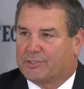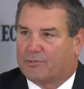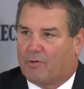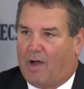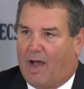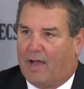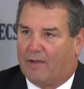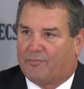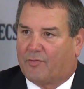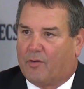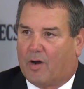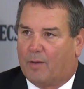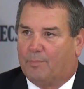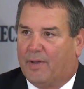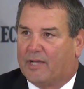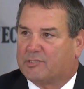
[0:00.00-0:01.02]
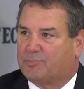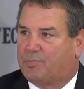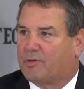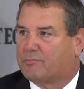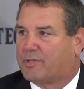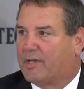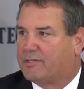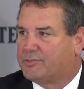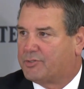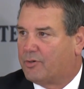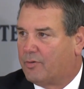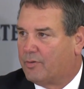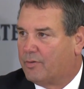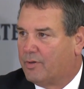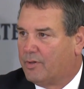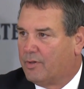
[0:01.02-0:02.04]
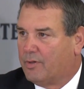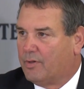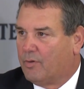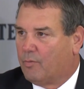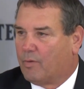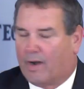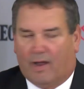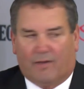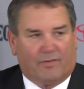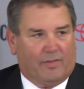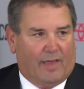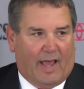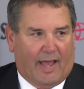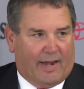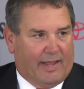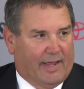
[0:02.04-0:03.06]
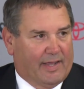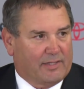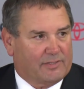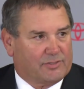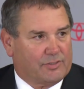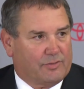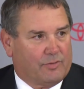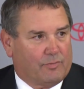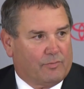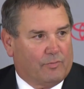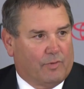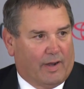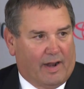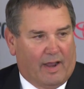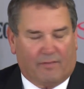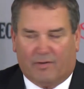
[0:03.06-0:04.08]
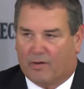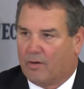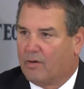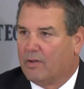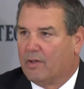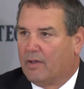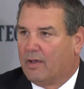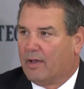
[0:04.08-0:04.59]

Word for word: to strive for our best potential, whatever that is, whatever.